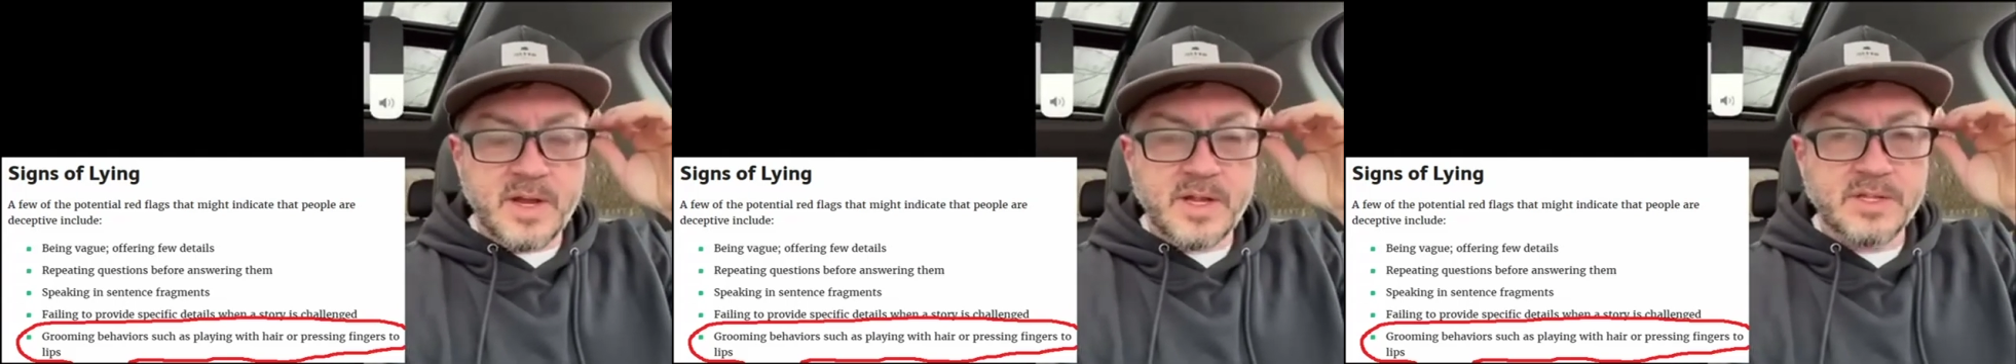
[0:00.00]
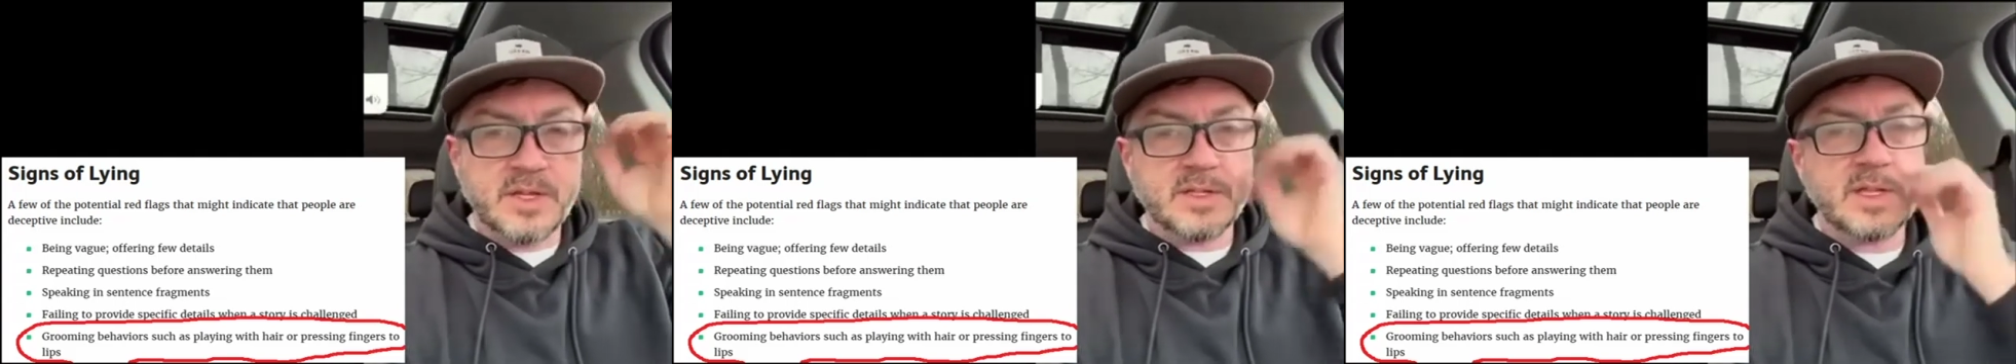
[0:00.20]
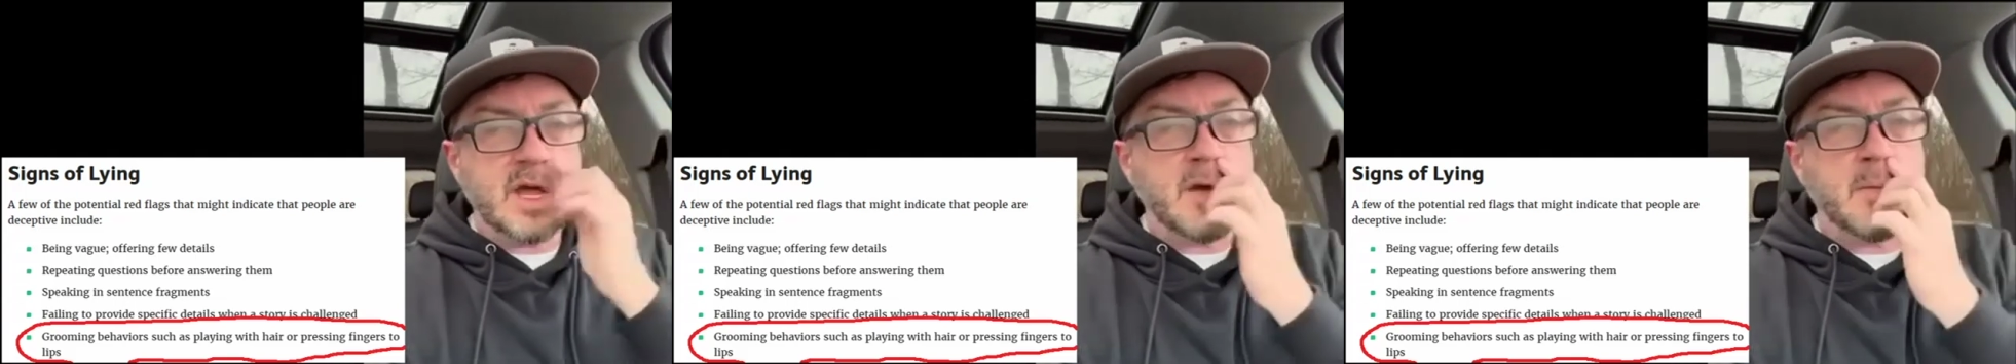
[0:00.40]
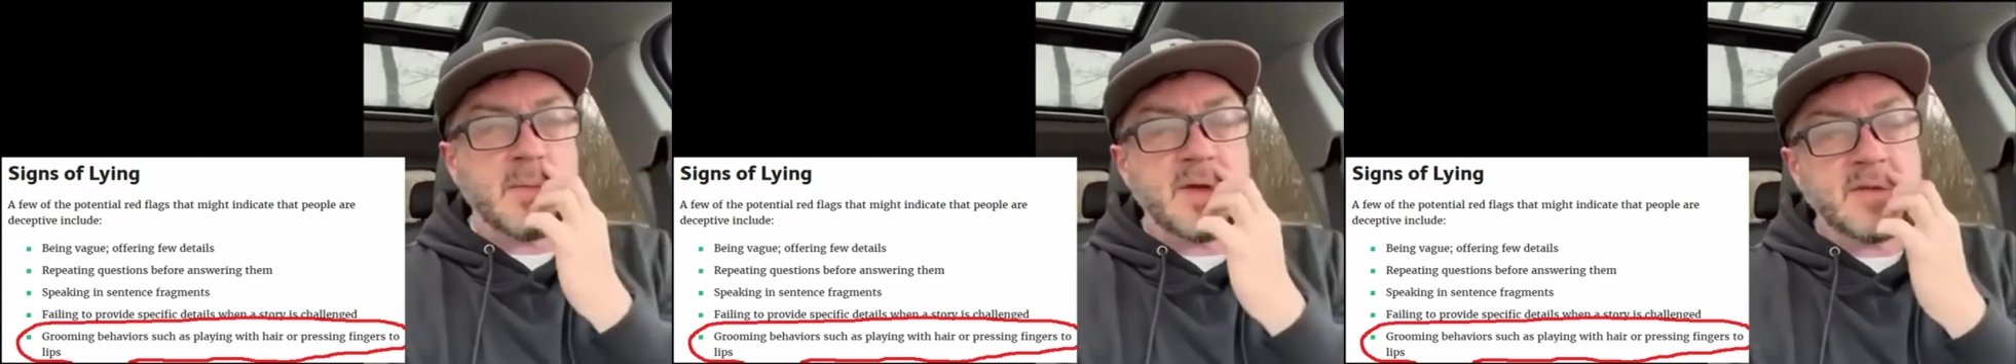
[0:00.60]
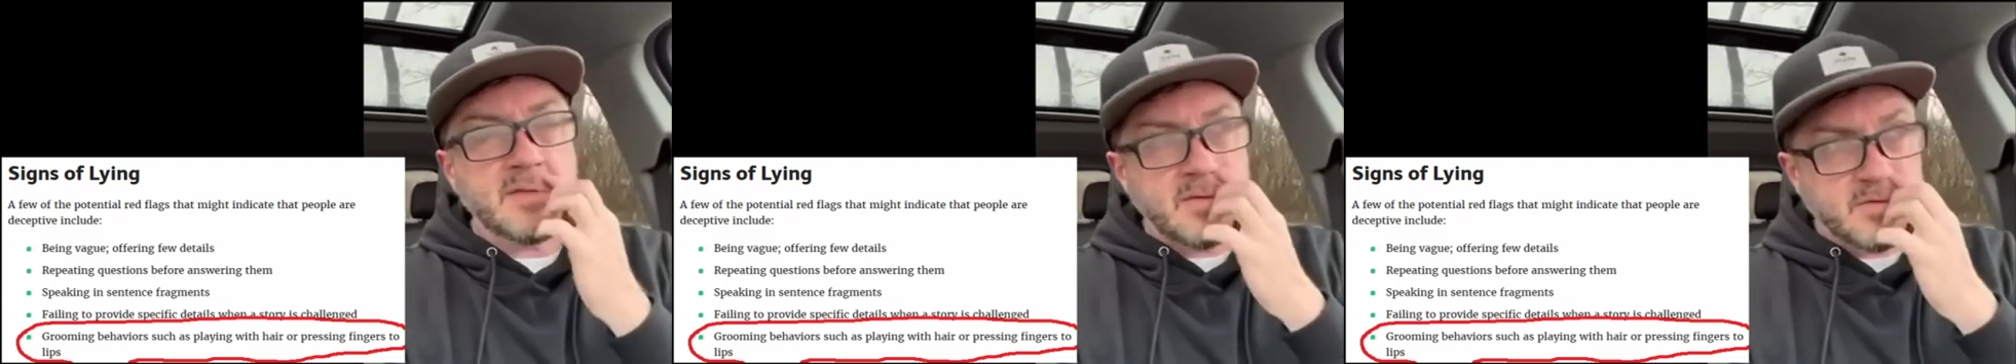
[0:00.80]
I shut down
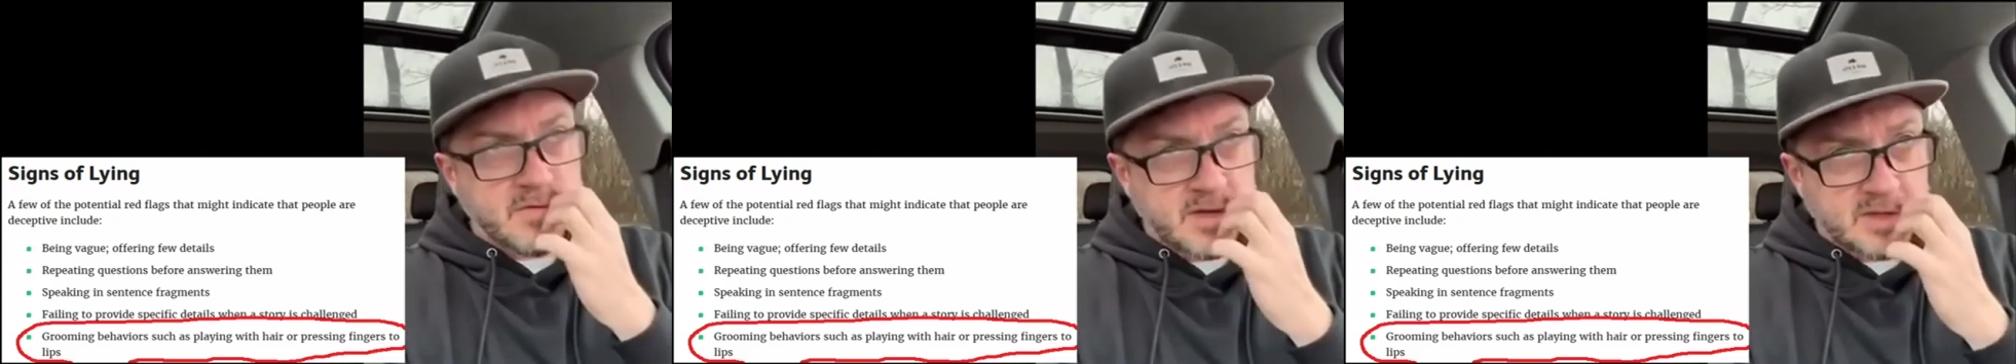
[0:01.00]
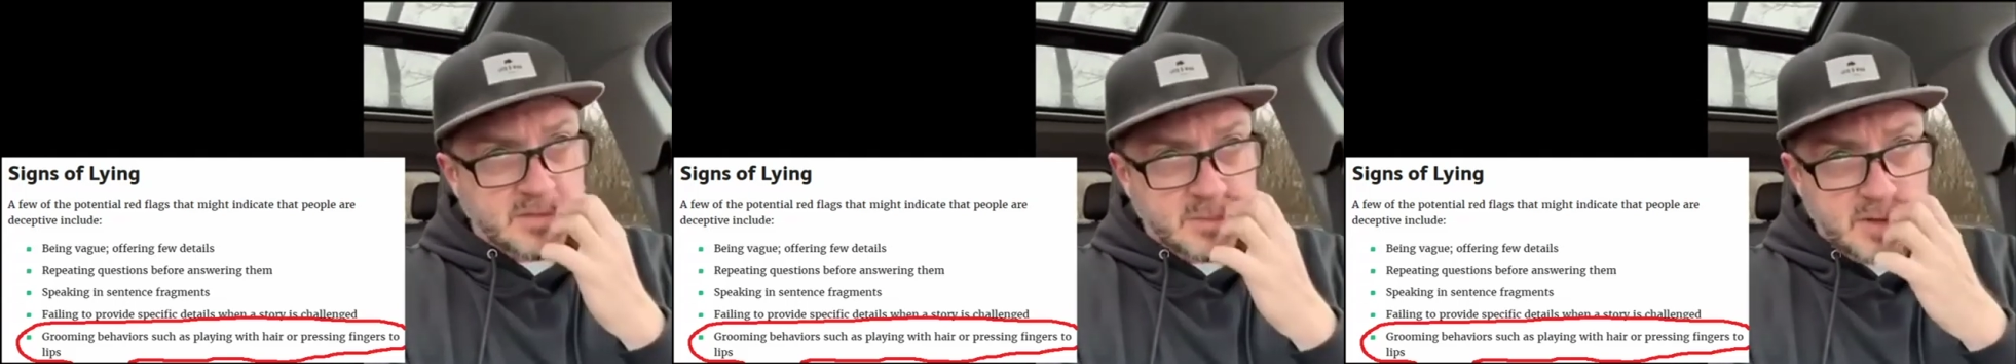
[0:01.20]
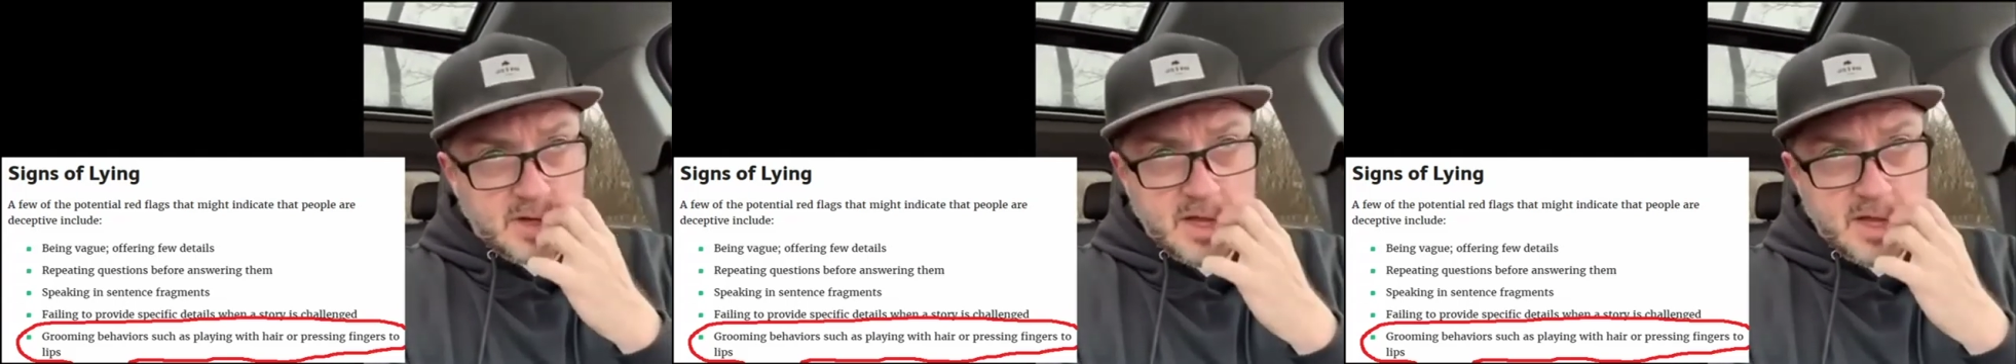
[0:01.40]
my Facebook